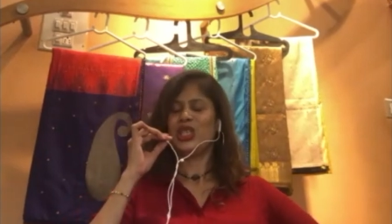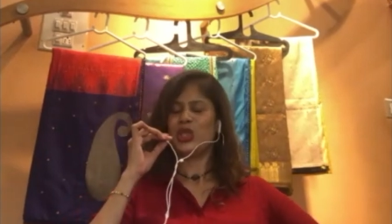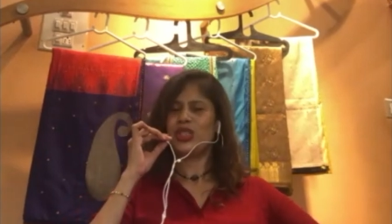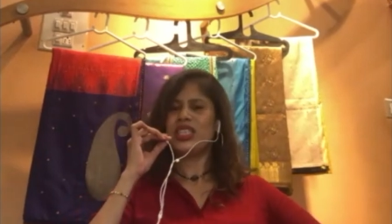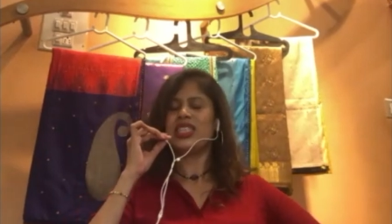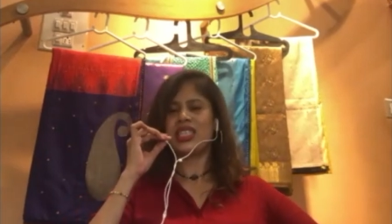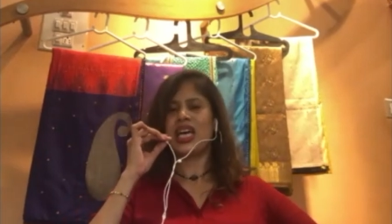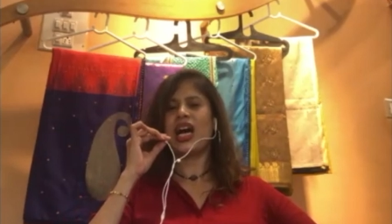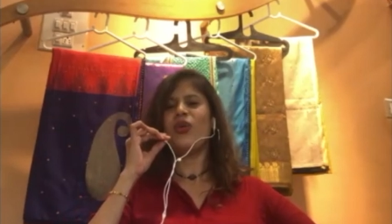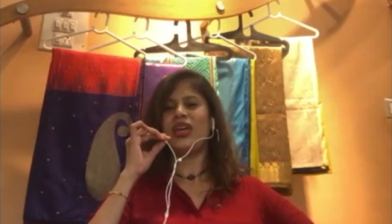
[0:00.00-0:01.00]
So this is
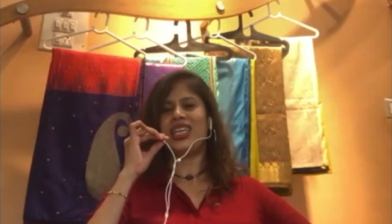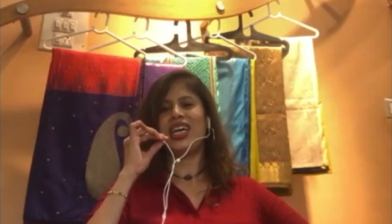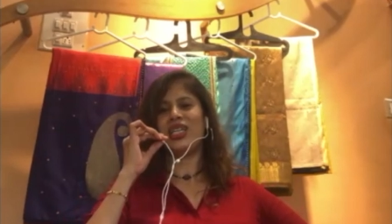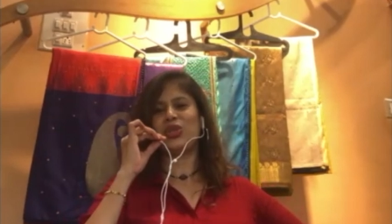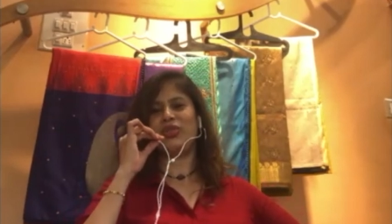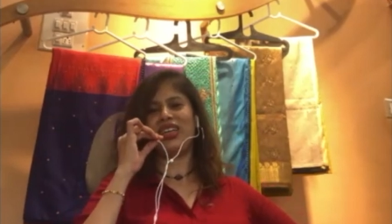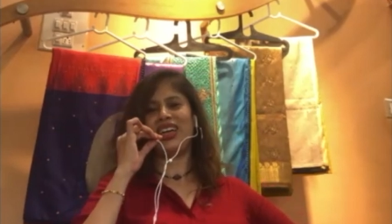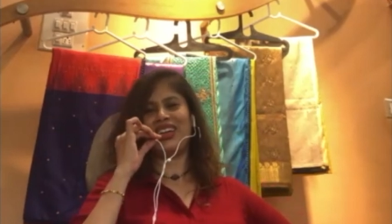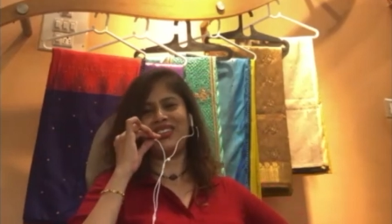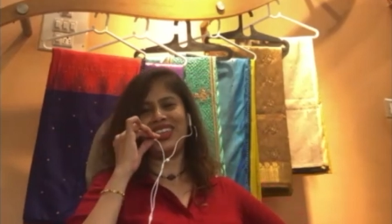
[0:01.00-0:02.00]
how it has to be.
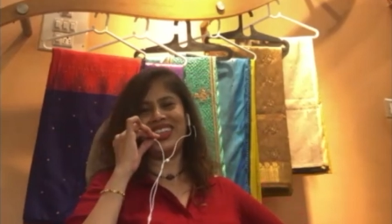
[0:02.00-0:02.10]
I feel.